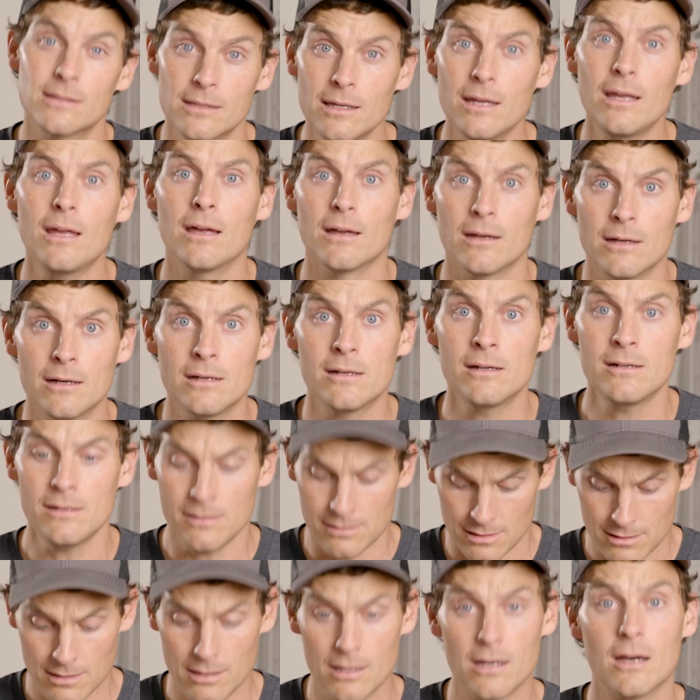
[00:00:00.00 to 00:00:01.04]
yeah,
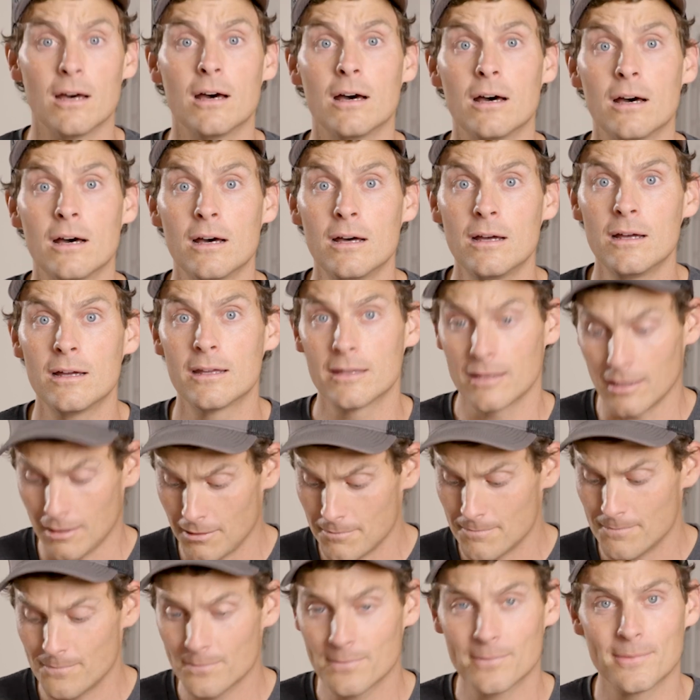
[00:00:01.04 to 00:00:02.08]
yep.
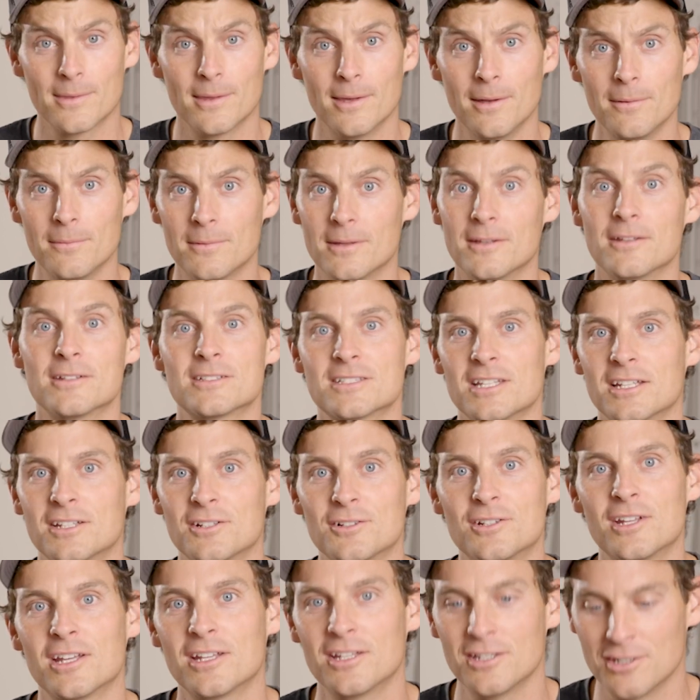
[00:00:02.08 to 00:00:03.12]
And it's like you're
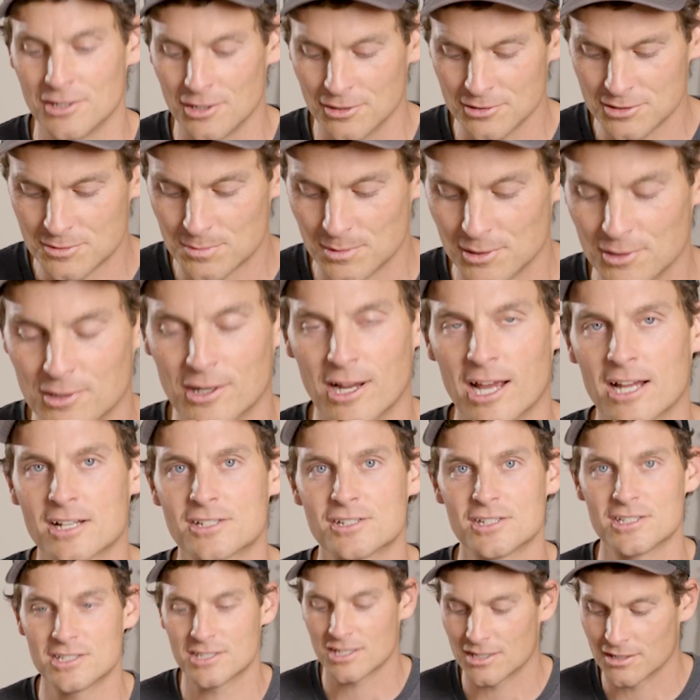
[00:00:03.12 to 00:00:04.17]
taking notes, but you're
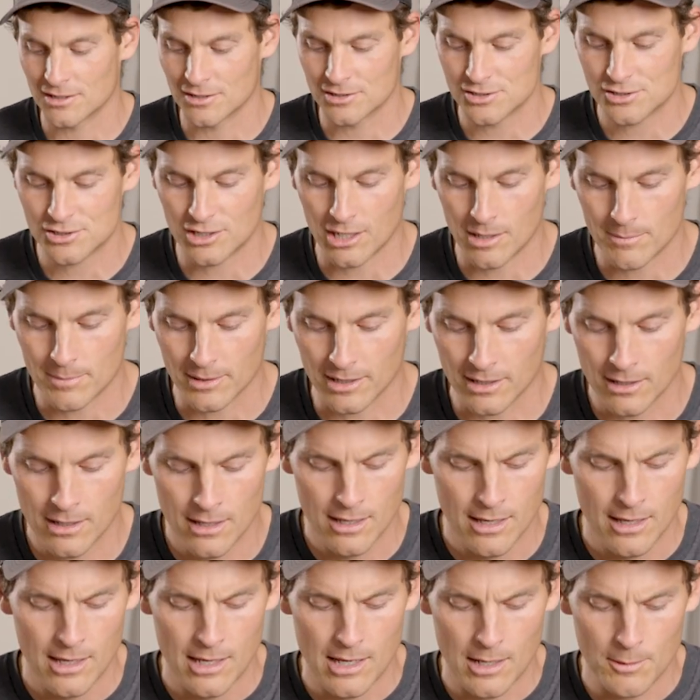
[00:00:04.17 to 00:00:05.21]
actually sitting there stropping.
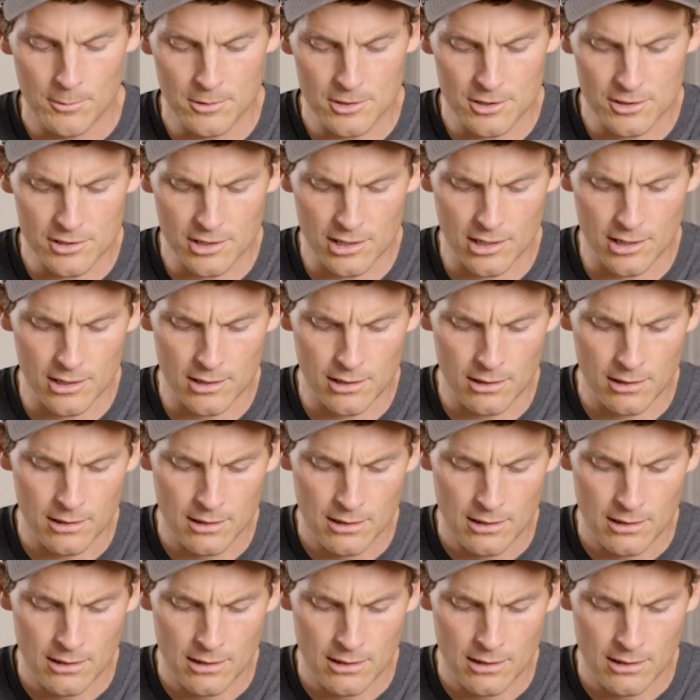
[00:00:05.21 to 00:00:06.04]
When you're done,